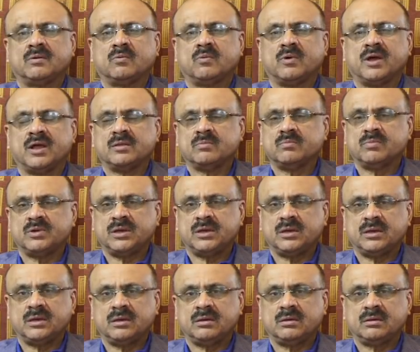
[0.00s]
one
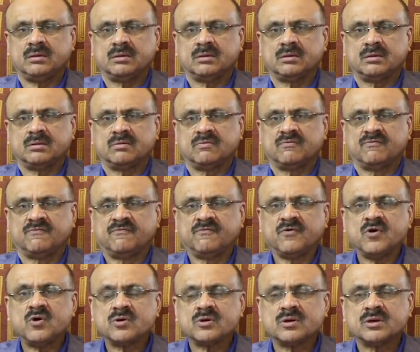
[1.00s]
be
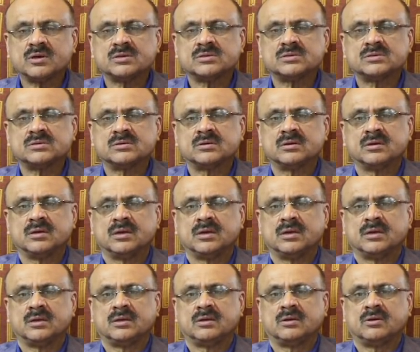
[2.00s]
focused
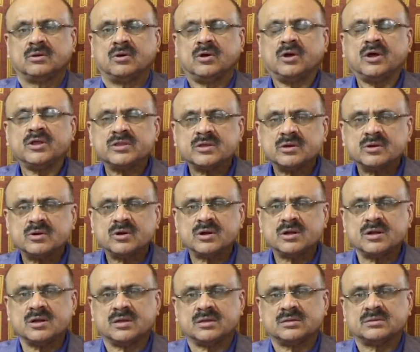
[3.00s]
on the
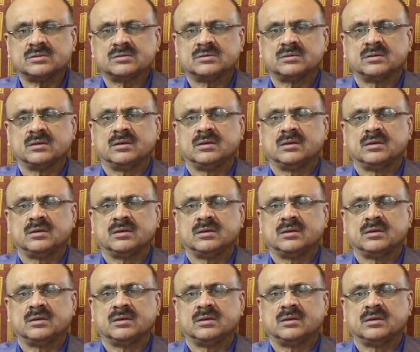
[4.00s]
goodness.